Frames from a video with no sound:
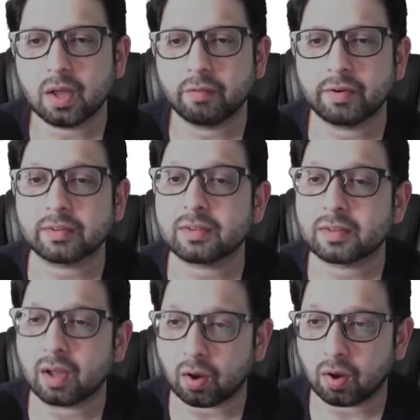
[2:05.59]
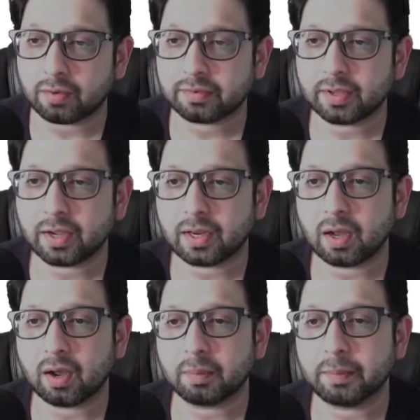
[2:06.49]
First is the
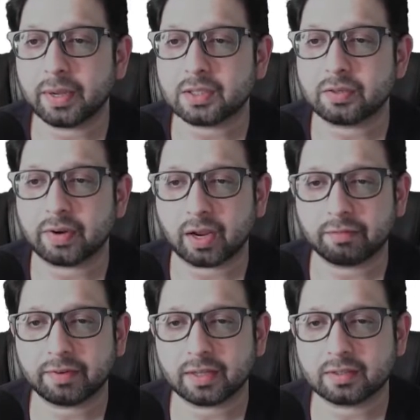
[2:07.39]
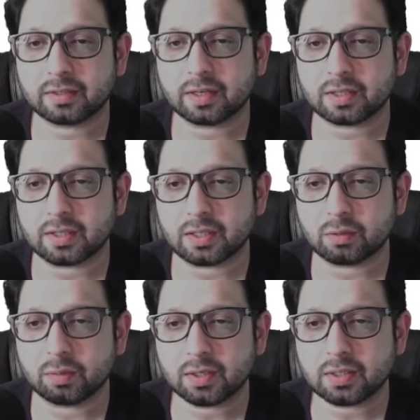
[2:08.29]
on-page rank factors are these
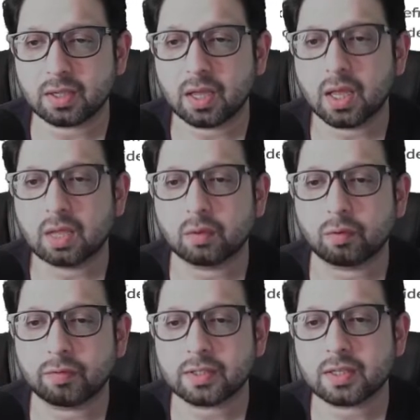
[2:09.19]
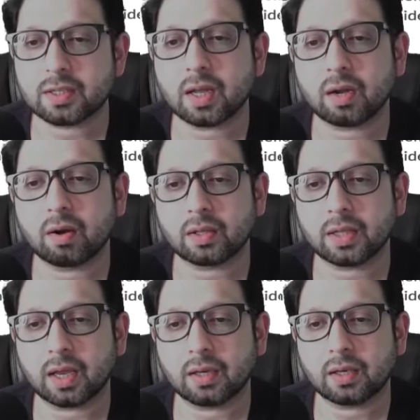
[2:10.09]
ones. So first is the
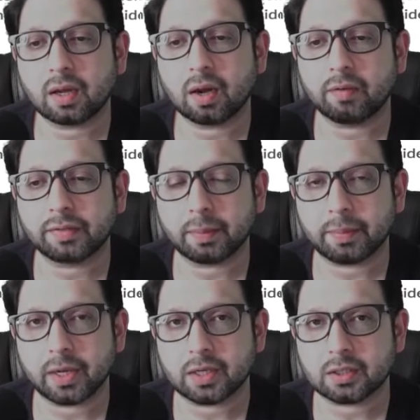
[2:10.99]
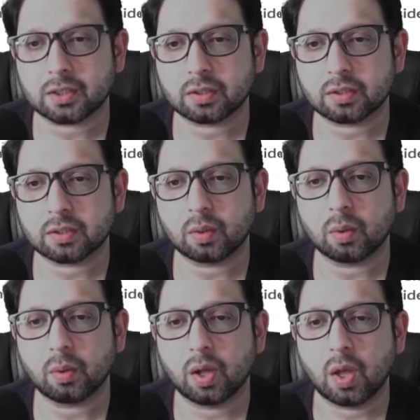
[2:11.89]
content of the page.
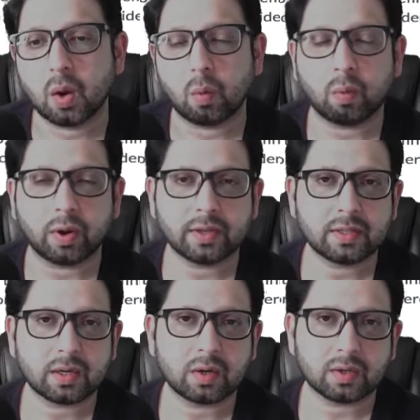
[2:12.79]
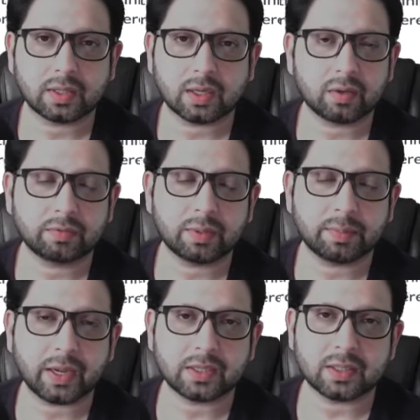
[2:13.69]
So what is the content of the
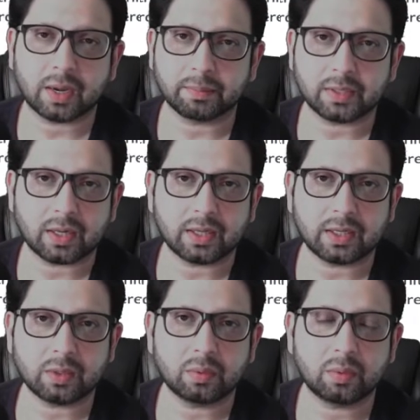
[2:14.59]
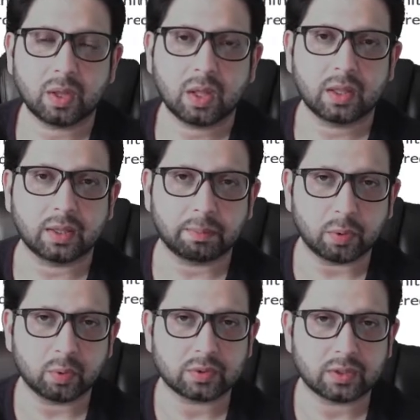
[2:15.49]
page? I'm telling you, the
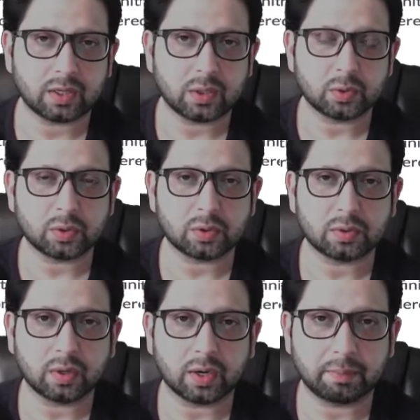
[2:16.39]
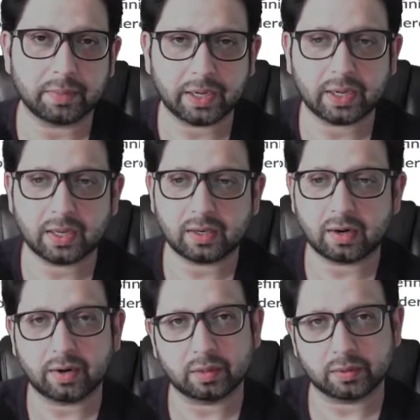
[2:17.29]
post, you should gonna make it
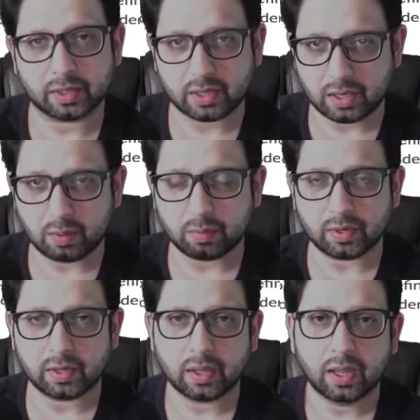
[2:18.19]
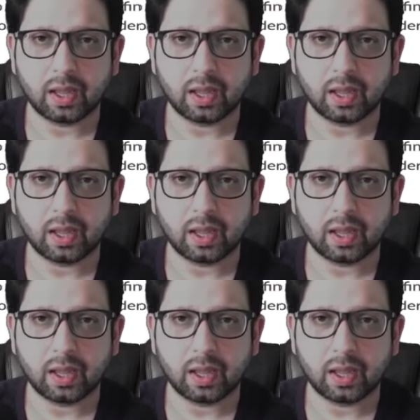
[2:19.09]
around the keyword.